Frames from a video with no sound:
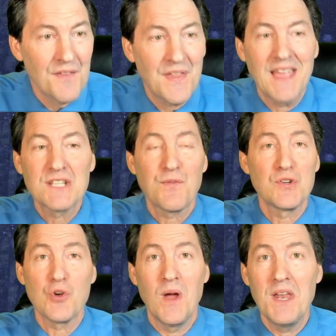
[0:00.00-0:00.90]
Thanks for
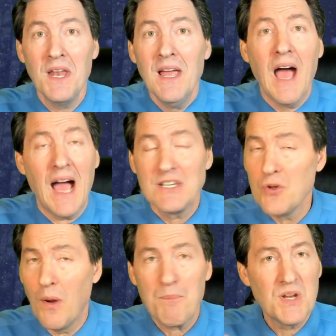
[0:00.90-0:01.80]
joining. I
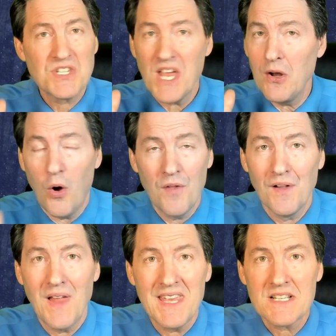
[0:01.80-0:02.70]
do appreciate all the
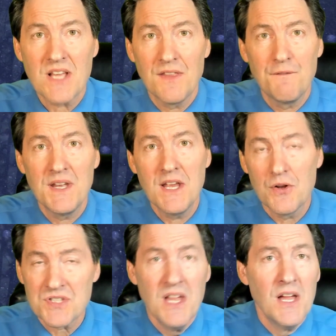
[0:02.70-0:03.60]
likes on the
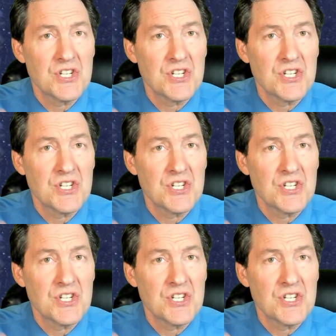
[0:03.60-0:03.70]
videos.